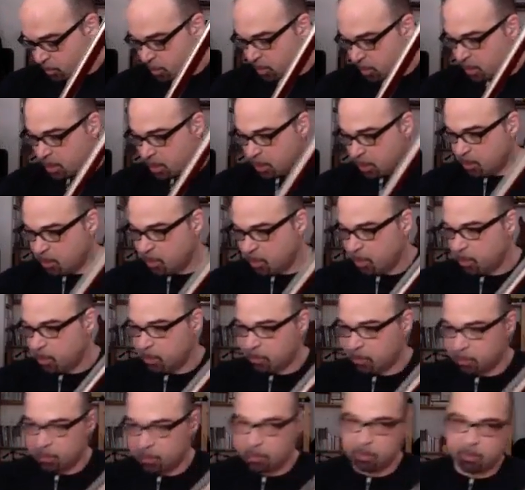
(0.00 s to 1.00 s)
Yeah, let me
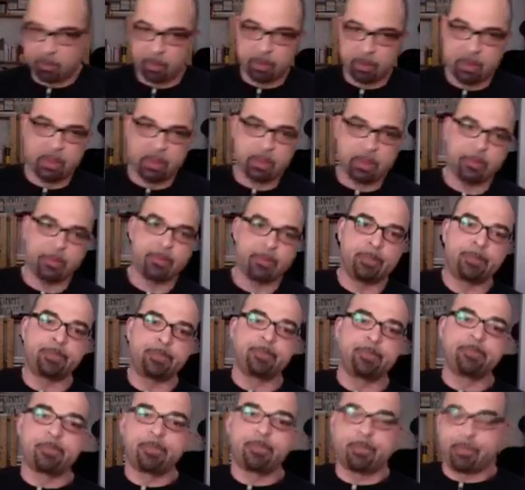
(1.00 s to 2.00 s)
use this one here.
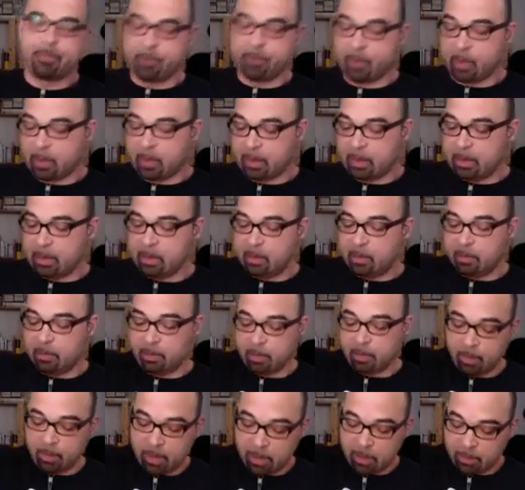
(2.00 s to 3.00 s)
This
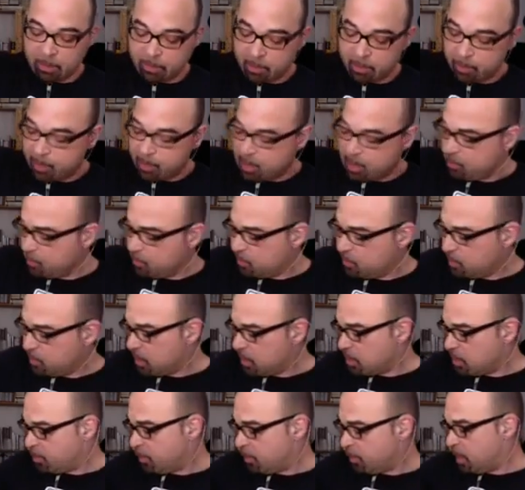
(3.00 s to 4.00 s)
was one of the basses that
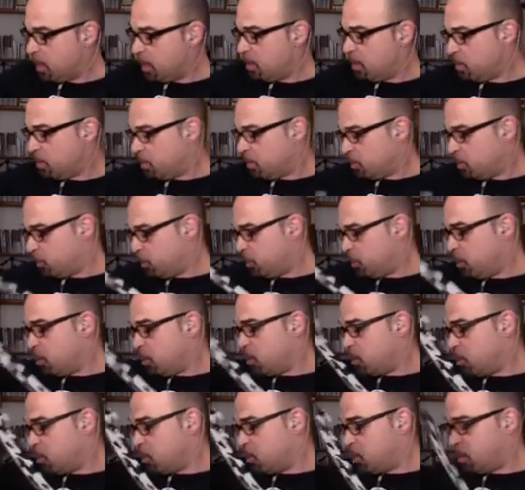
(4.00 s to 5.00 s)
I played on the
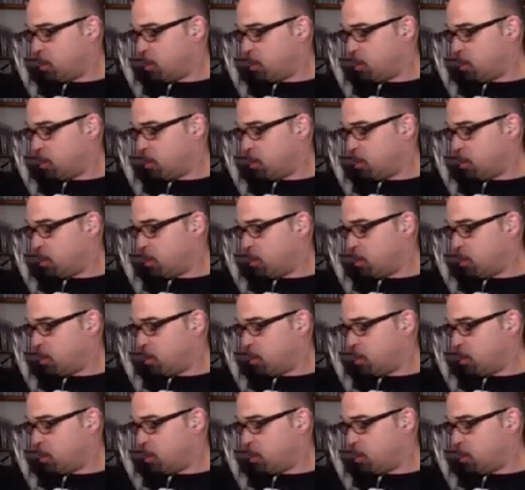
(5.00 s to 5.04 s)
show.